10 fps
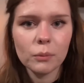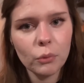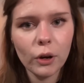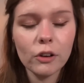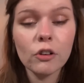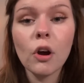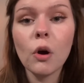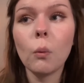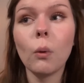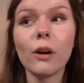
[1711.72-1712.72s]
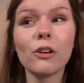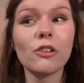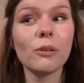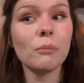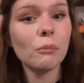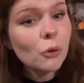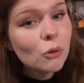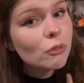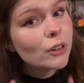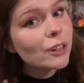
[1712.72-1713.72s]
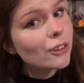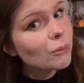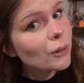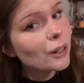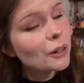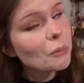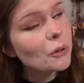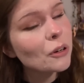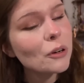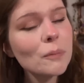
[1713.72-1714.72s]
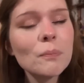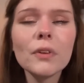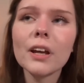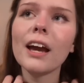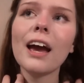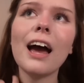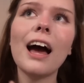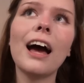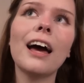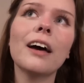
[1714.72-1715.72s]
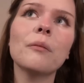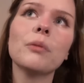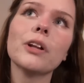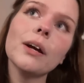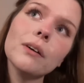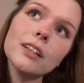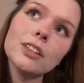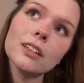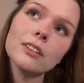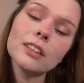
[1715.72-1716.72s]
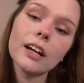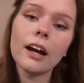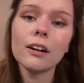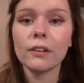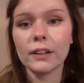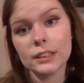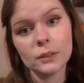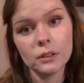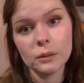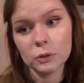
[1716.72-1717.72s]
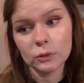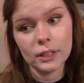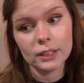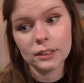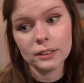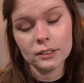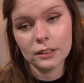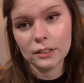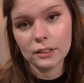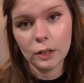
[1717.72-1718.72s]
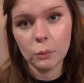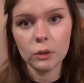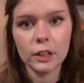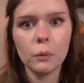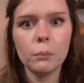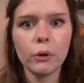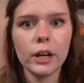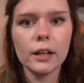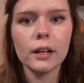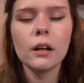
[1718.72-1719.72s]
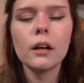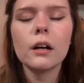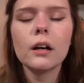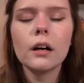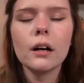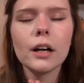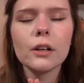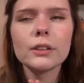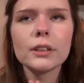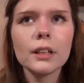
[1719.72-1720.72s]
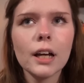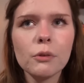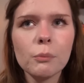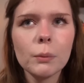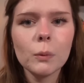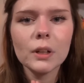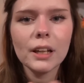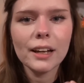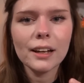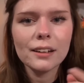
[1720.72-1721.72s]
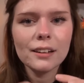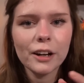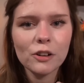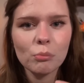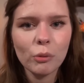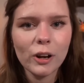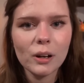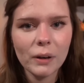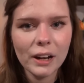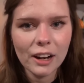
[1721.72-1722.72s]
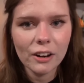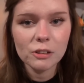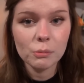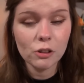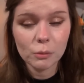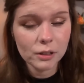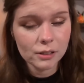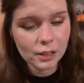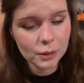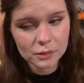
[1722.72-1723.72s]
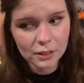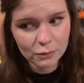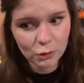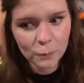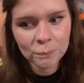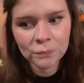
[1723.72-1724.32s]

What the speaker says: brush, watch some movies maybe, and play with each other's hair. I don't know, that's like one of the most relaxing things in the entire world. Like, we'll braid it. Oh, I used to love when people would like touch braid my hair, especially because I was never